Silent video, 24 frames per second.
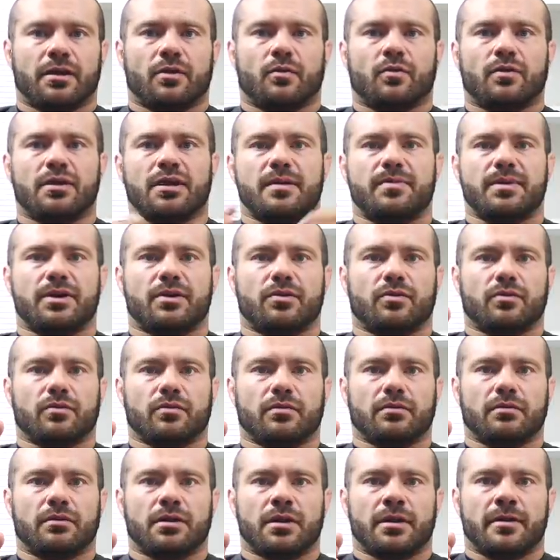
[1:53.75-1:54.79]
Wouldn't it be
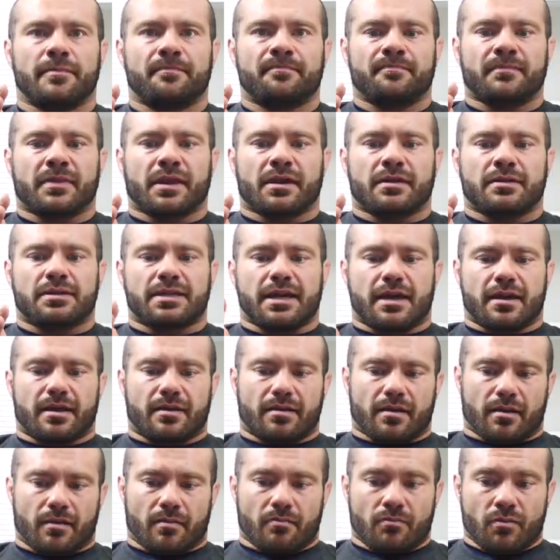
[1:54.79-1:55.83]
cool to
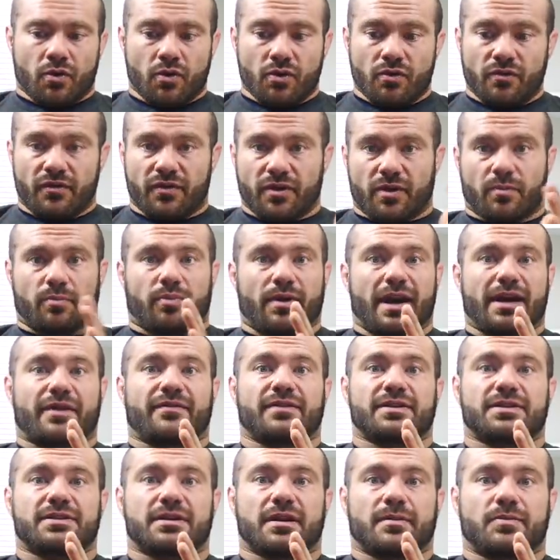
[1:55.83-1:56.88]
move your
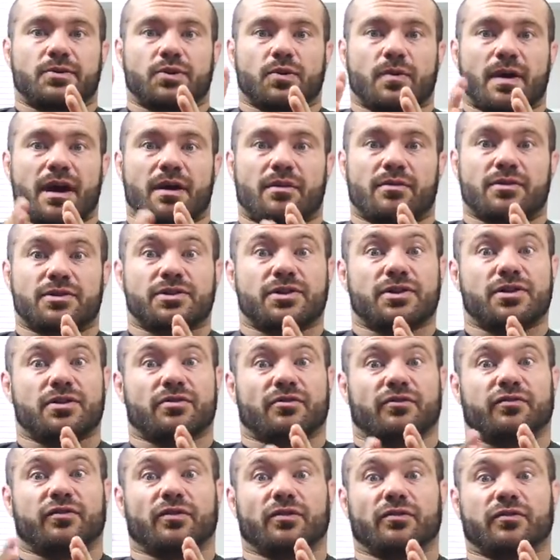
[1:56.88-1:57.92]
breakfast up two hours so that
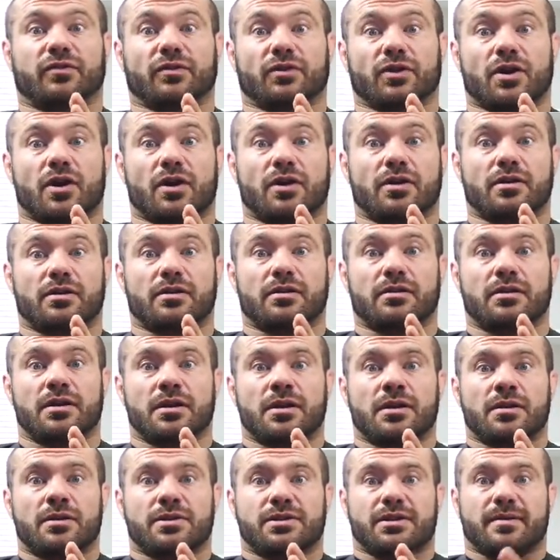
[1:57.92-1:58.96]
you're full for longer,
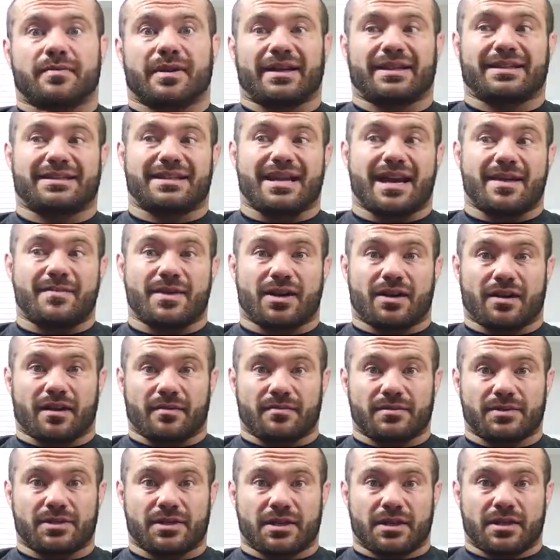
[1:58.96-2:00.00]
so that by the time it
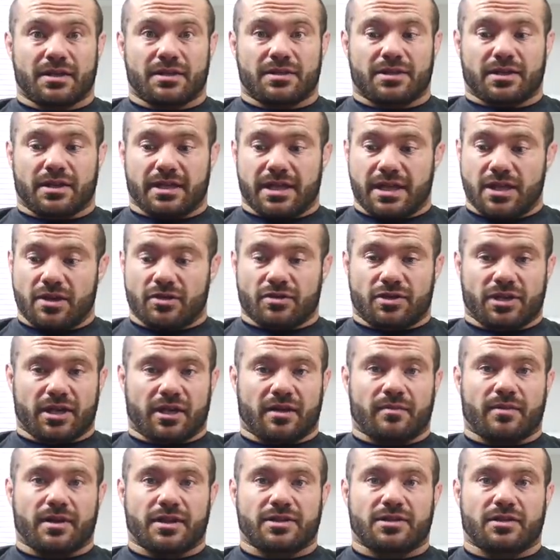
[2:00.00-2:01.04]
comes to eat your
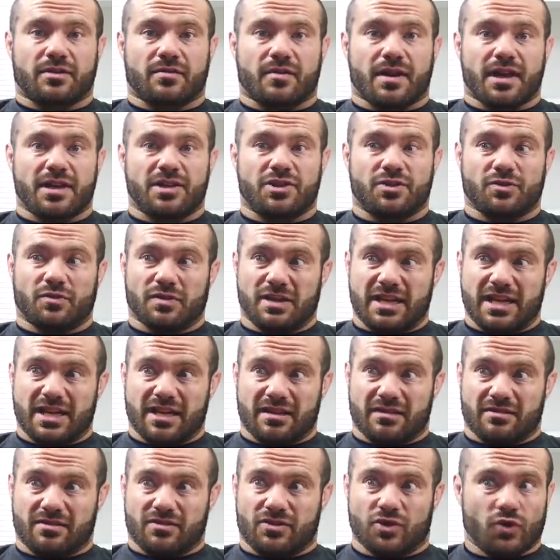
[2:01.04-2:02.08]
chicken breast and rice, you can eat
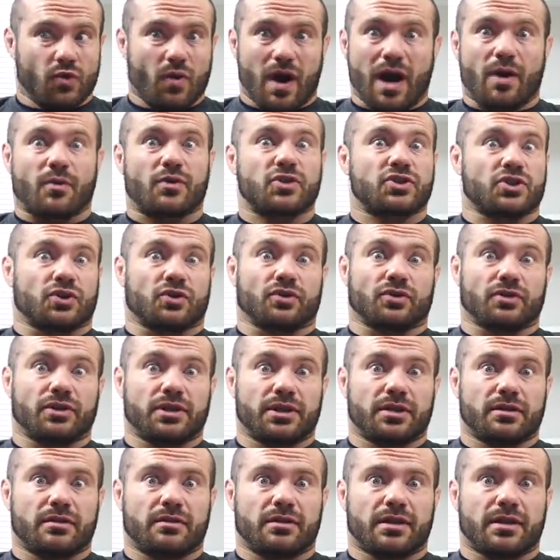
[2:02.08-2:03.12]
it two hours
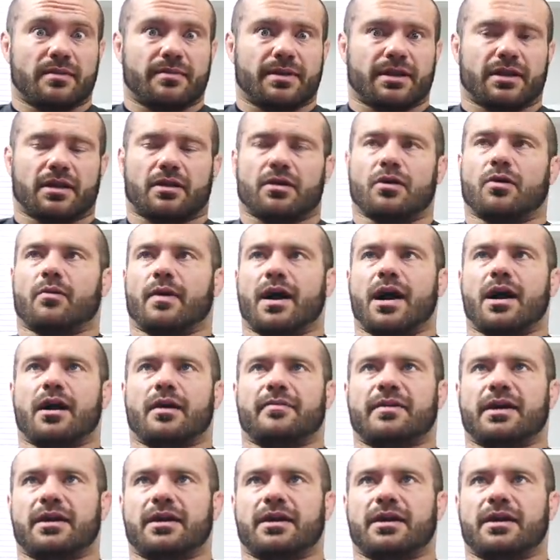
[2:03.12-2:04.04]
earlier and be like, oh, wow, I'm